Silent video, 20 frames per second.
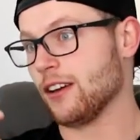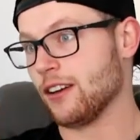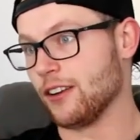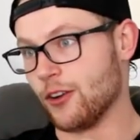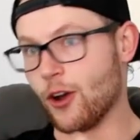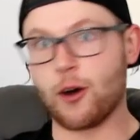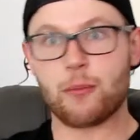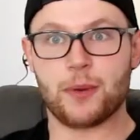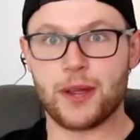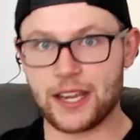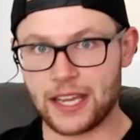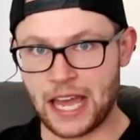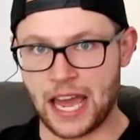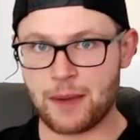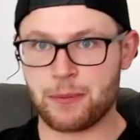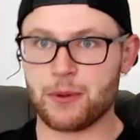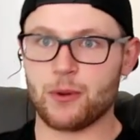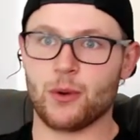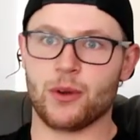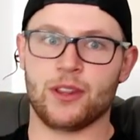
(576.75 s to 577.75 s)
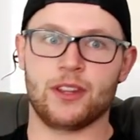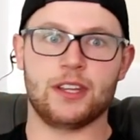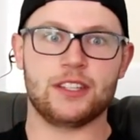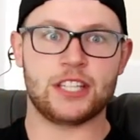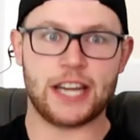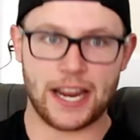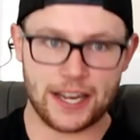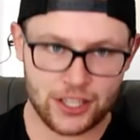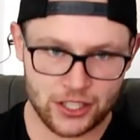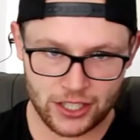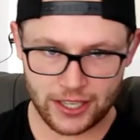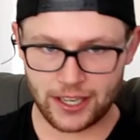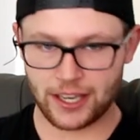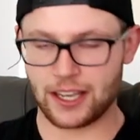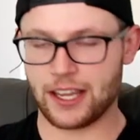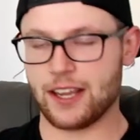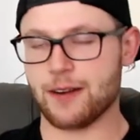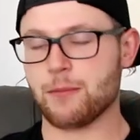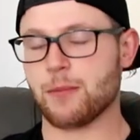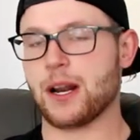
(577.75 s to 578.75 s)
not being happy with it, changing it
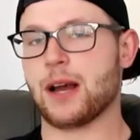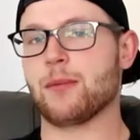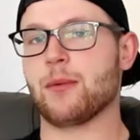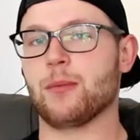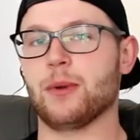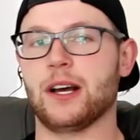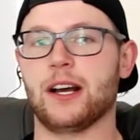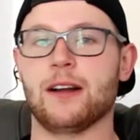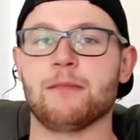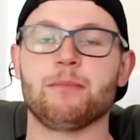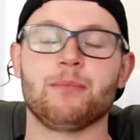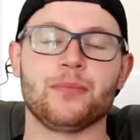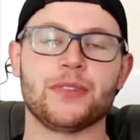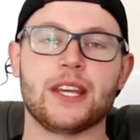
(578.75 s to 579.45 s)
again, blah blah blah,